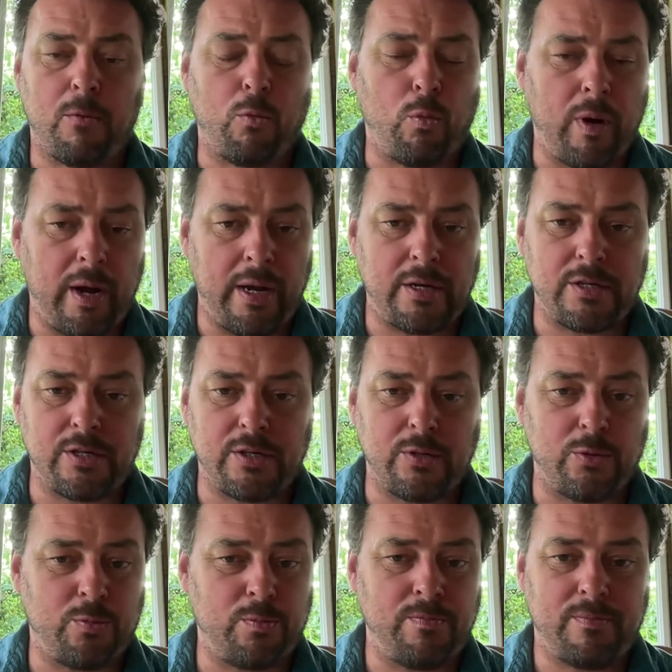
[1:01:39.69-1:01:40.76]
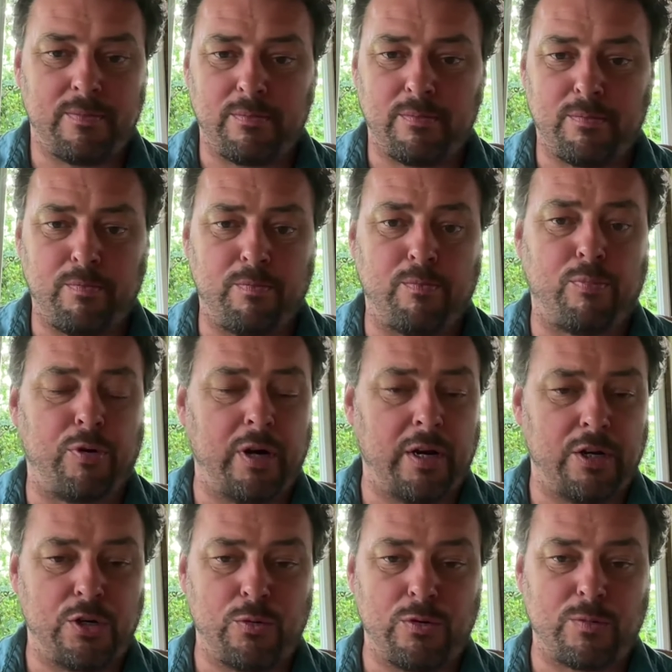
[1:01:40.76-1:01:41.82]
way to bring
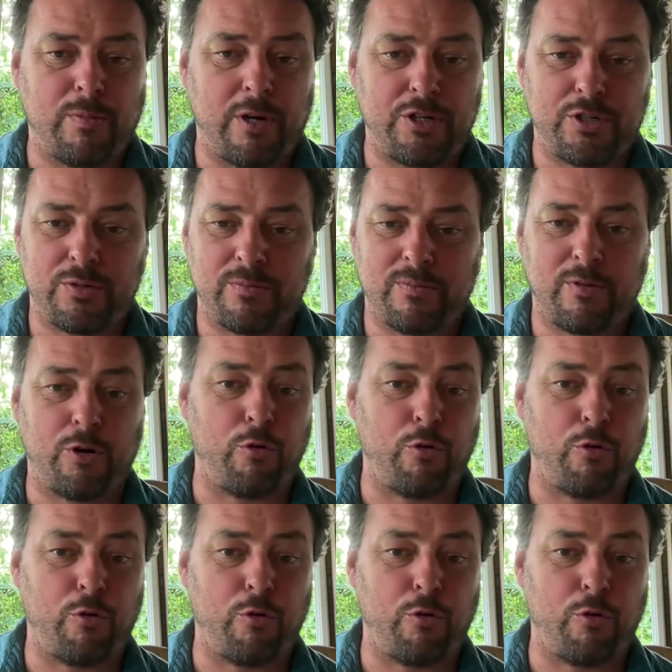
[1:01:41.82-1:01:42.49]
it to as much